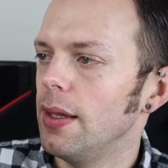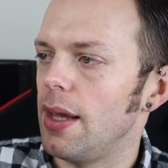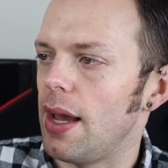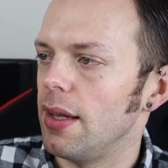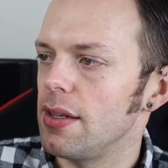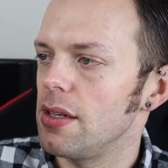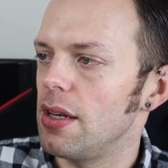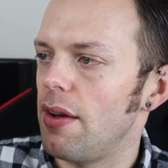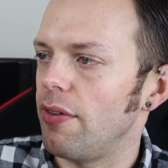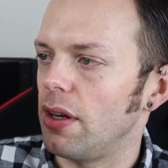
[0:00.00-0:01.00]
yeah, it's
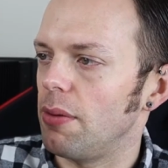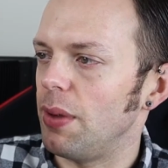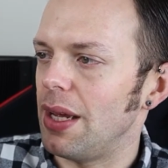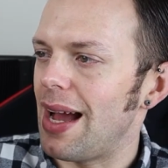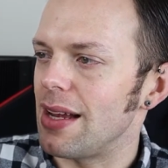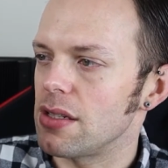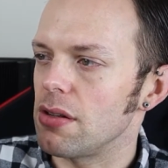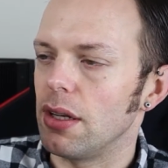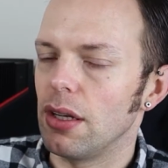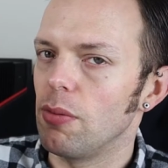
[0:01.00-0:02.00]
never going to be as
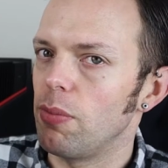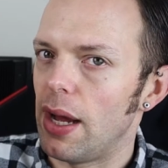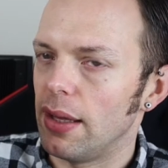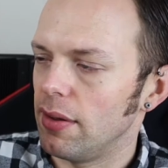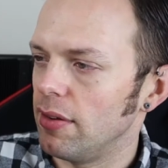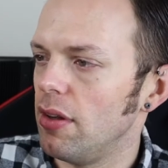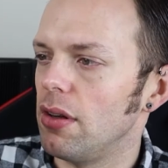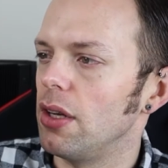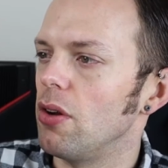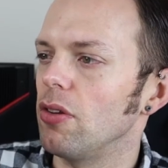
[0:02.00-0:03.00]
tight and compact.
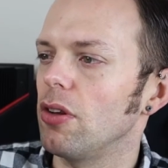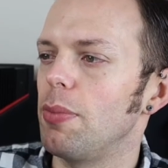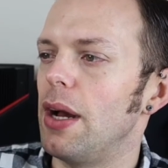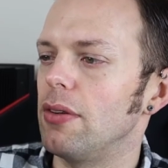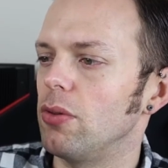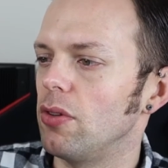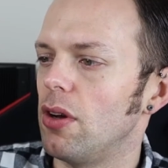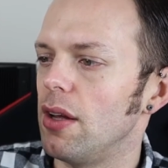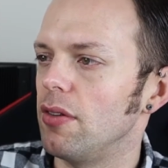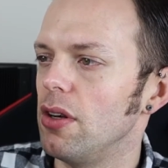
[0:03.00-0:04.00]
Certainly not as compact or
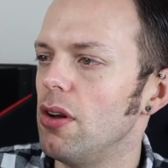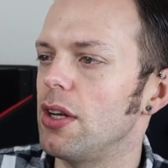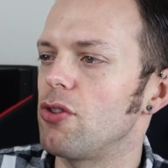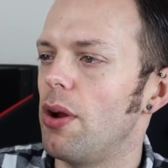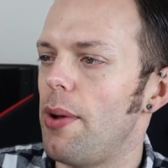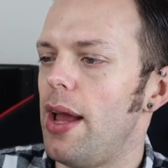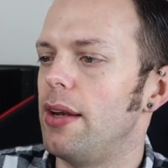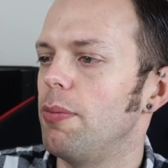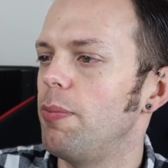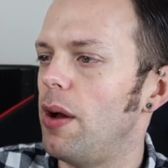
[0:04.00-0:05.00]
tight as a Nitro
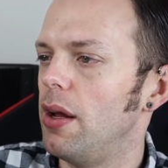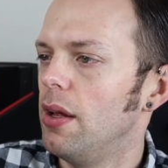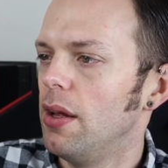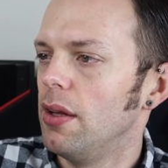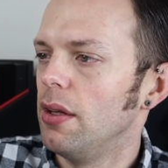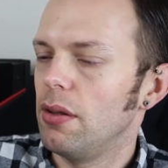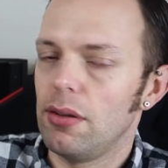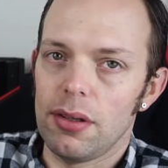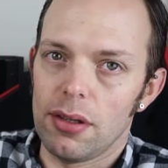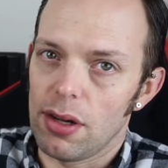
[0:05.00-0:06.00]
head, but
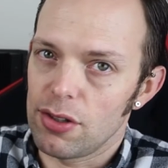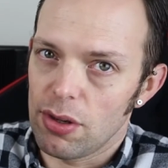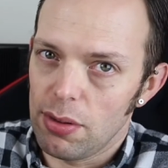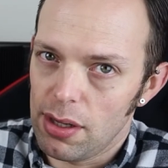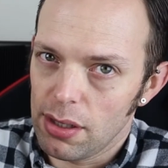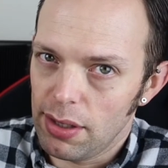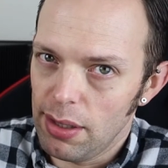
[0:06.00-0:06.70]
Nitro Lager,